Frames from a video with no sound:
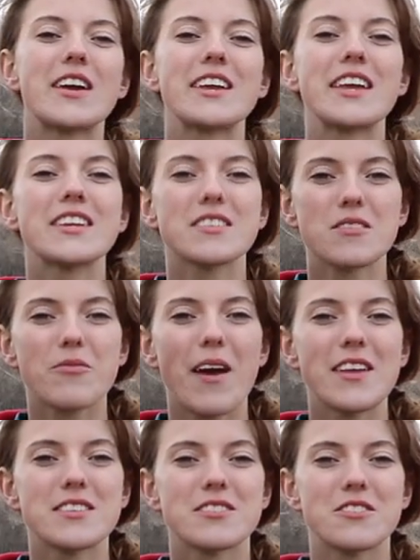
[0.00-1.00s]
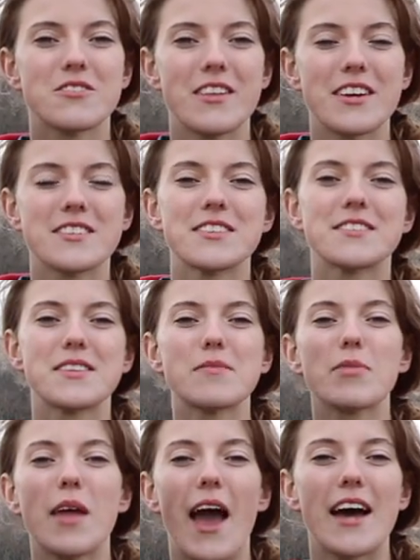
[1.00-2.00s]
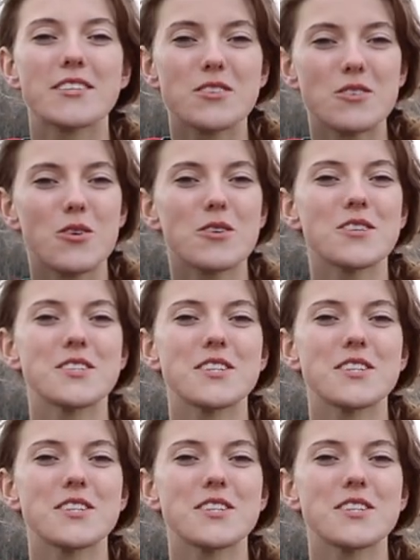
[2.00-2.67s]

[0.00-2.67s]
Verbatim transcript: an easy way to do this is simply ask your horse